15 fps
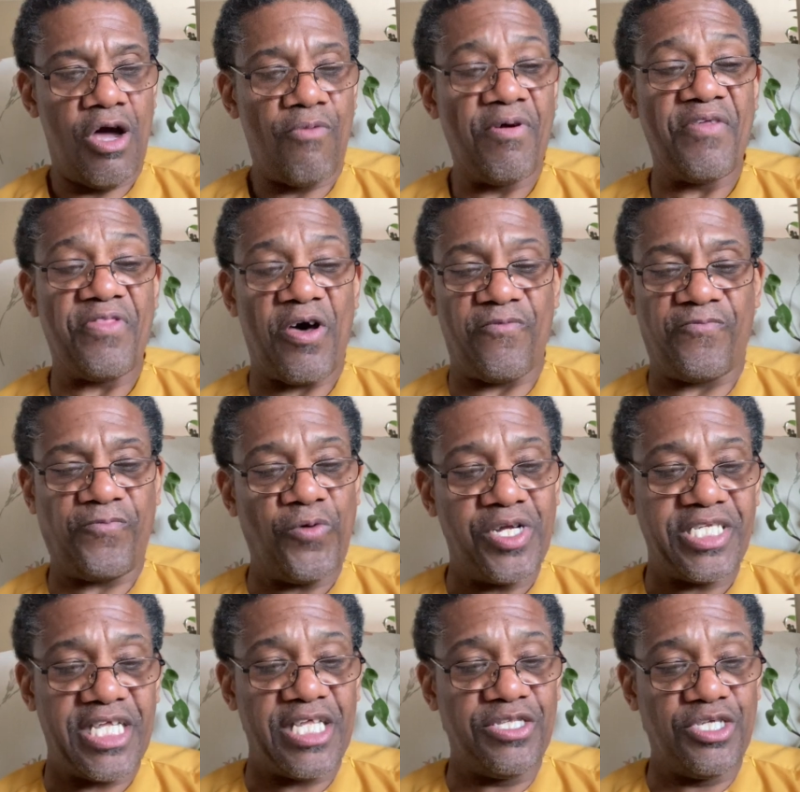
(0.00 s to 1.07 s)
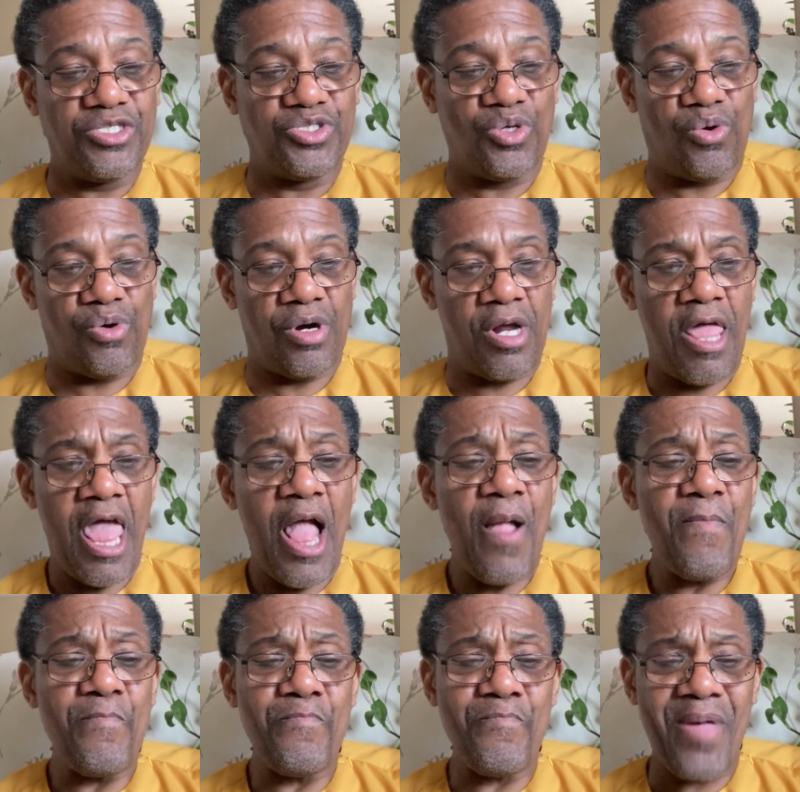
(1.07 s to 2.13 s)
With a foot in the door,
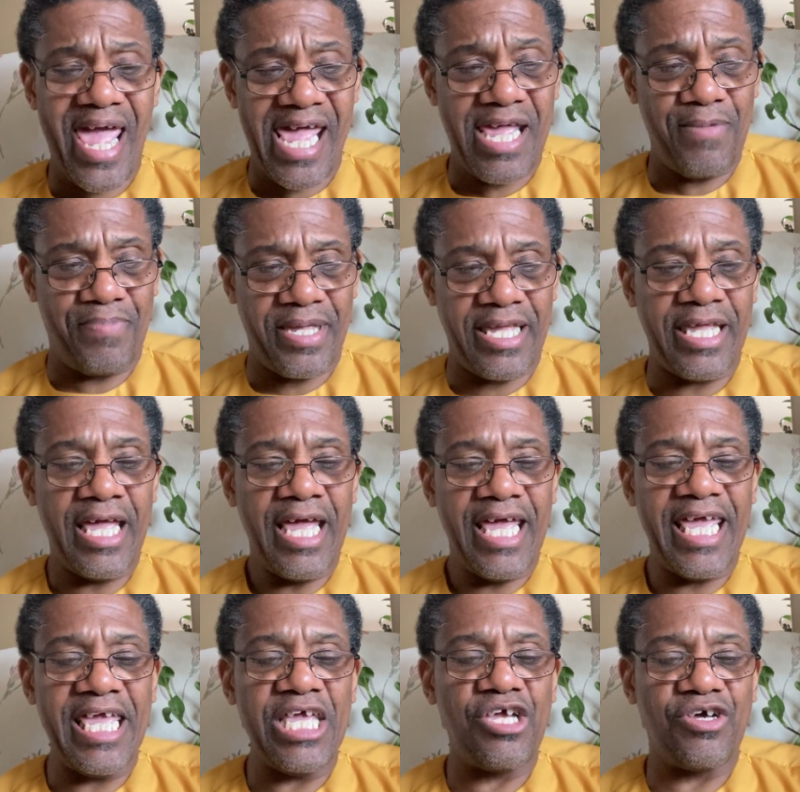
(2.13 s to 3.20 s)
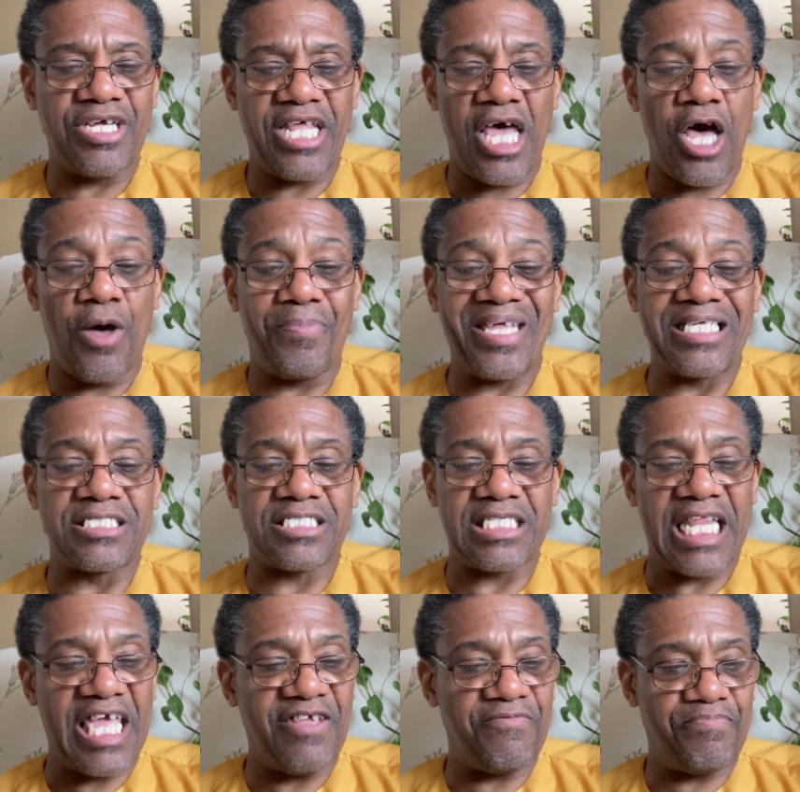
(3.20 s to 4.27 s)
maybe he could help
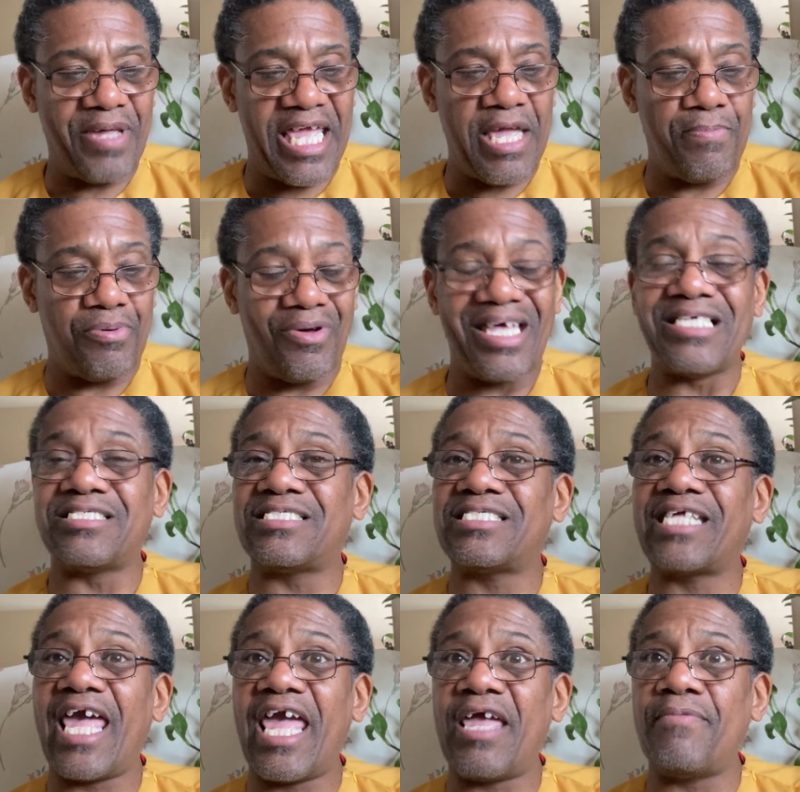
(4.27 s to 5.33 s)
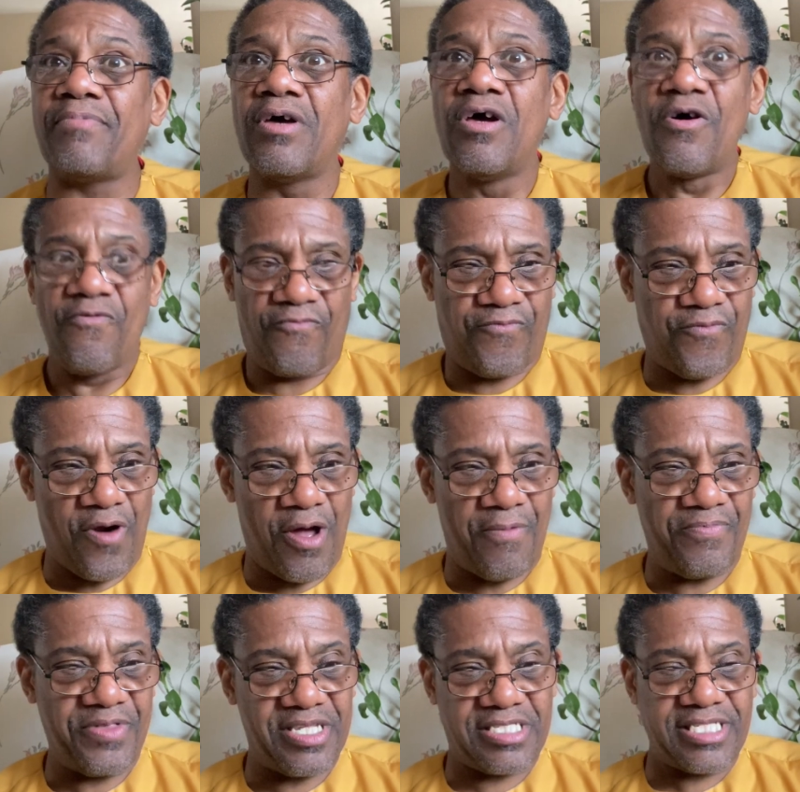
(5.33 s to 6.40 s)
enslaved people escape
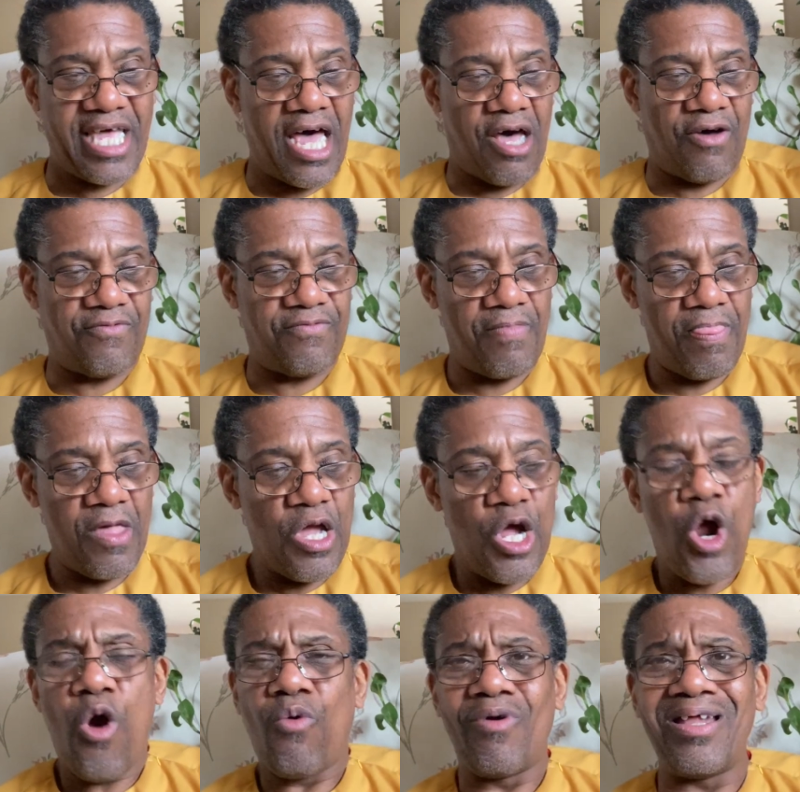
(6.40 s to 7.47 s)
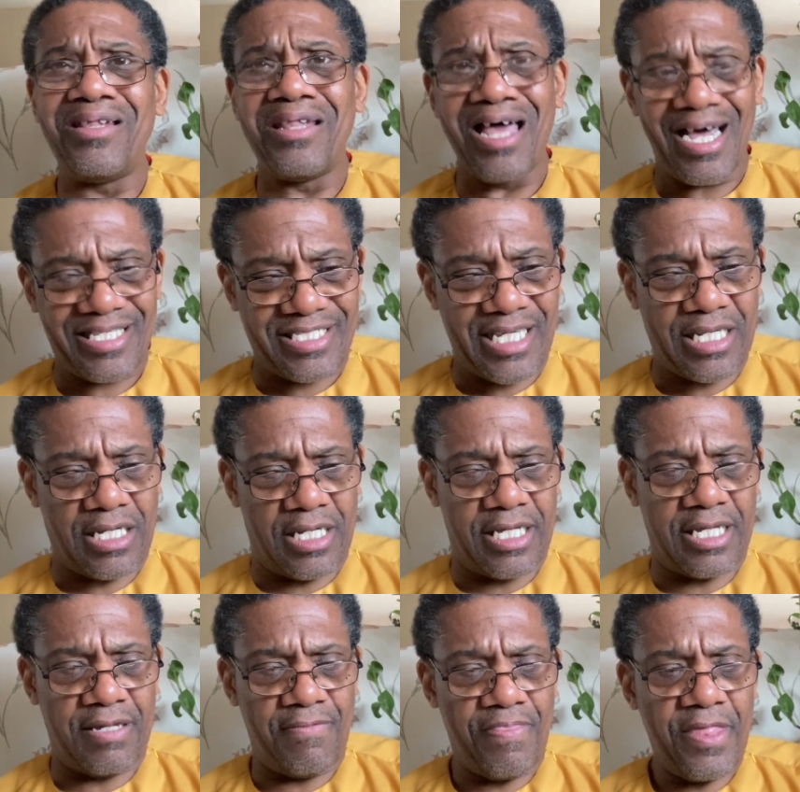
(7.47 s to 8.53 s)
from the South.
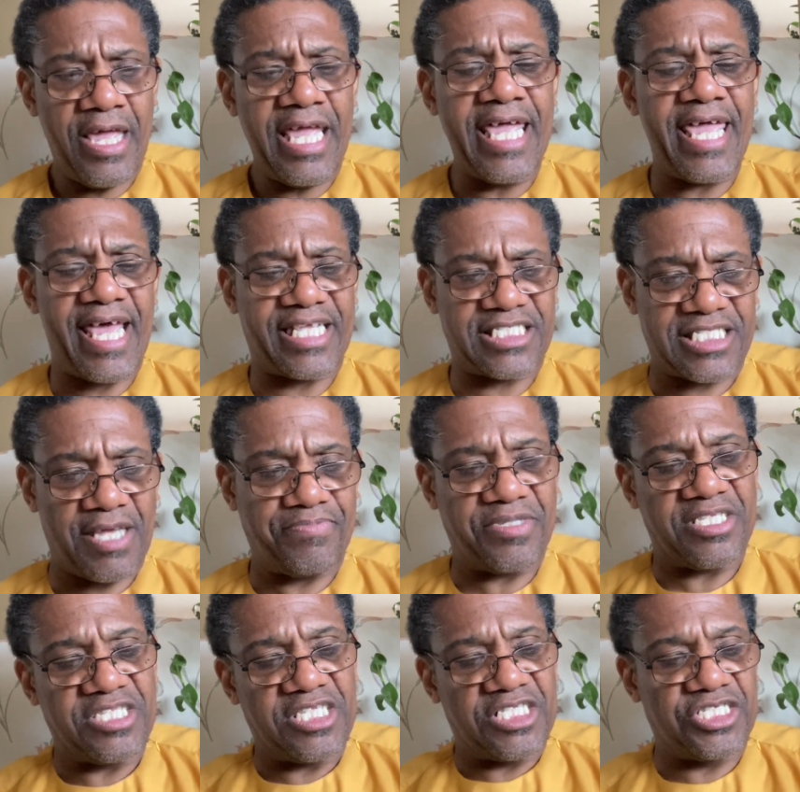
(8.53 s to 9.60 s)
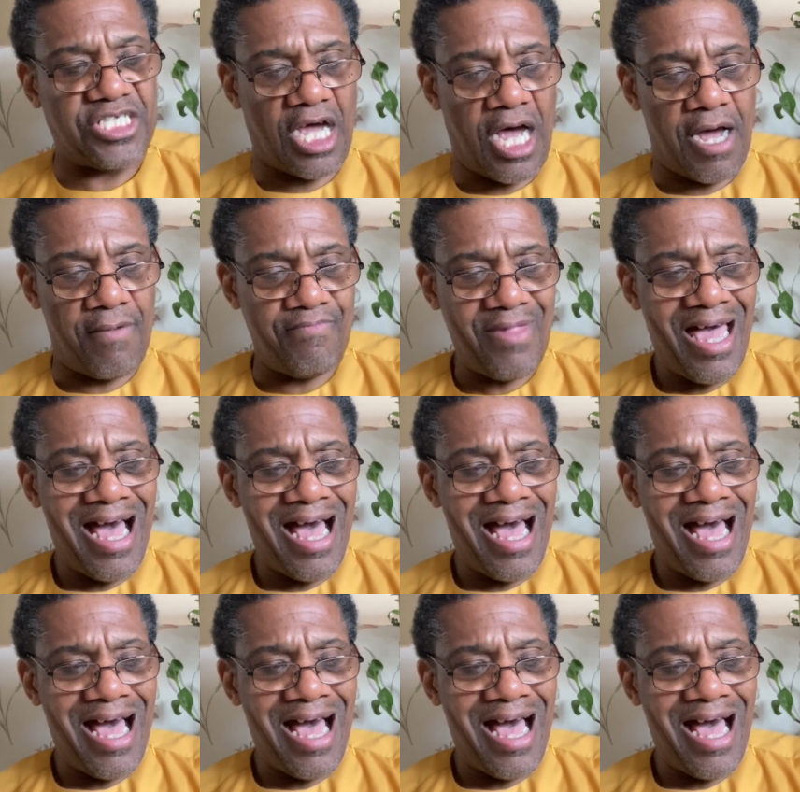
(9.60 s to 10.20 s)
Reluctantly, he accepted the job.